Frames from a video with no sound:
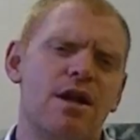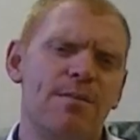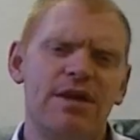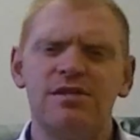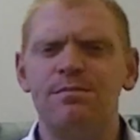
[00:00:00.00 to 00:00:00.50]

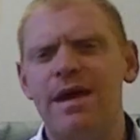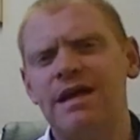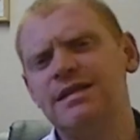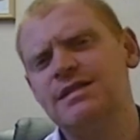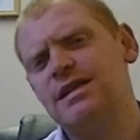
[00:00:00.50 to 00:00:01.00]
Because
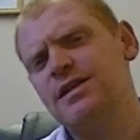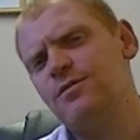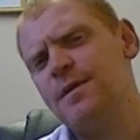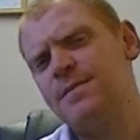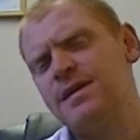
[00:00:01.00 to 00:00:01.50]
mentally
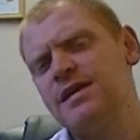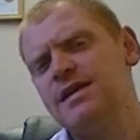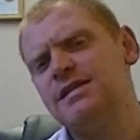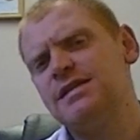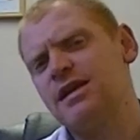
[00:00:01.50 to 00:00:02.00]

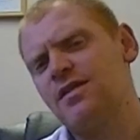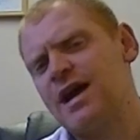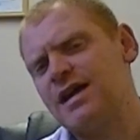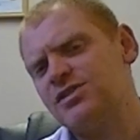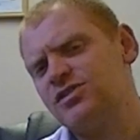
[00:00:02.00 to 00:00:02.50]
repeating
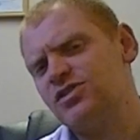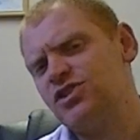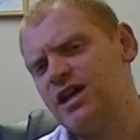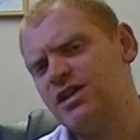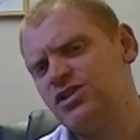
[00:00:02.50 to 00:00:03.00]
that
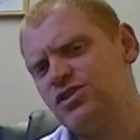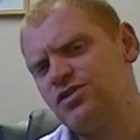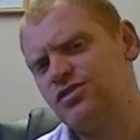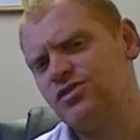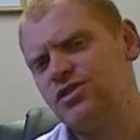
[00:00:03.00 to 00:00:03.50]

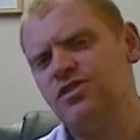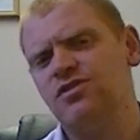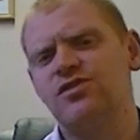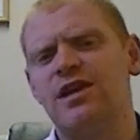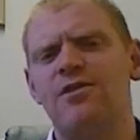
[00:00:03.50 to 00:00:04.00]
suggestion to
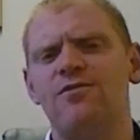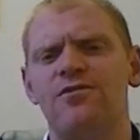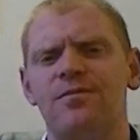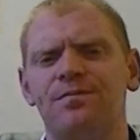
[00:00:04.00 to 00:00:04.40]
yourself